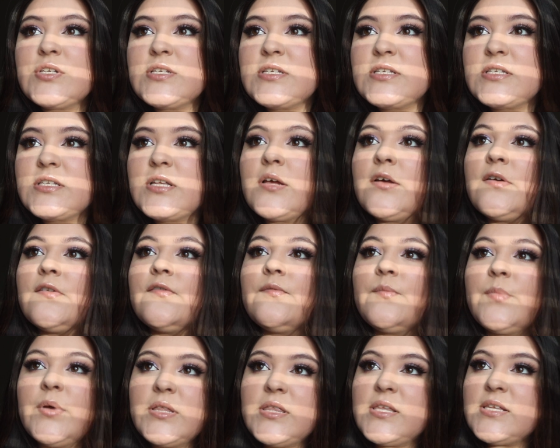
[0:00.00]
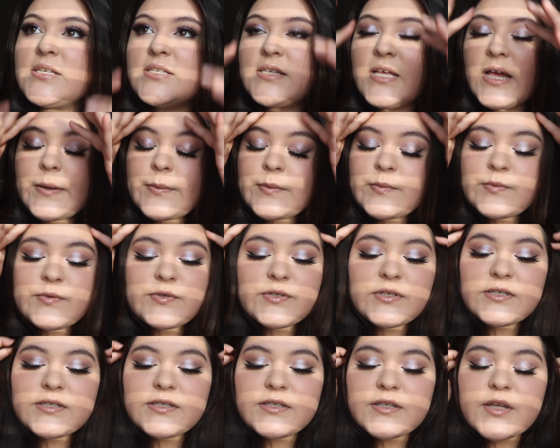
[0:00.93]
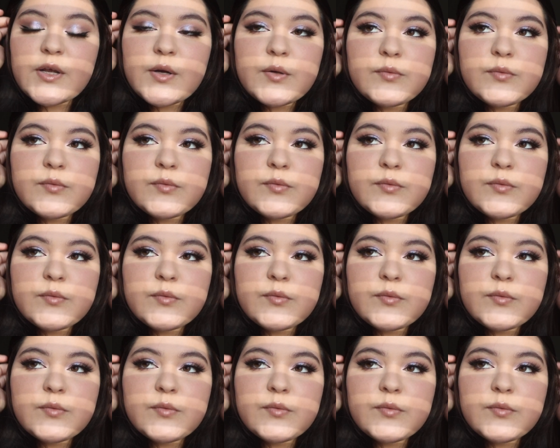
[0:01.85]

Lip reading: and stuff, but this time it was just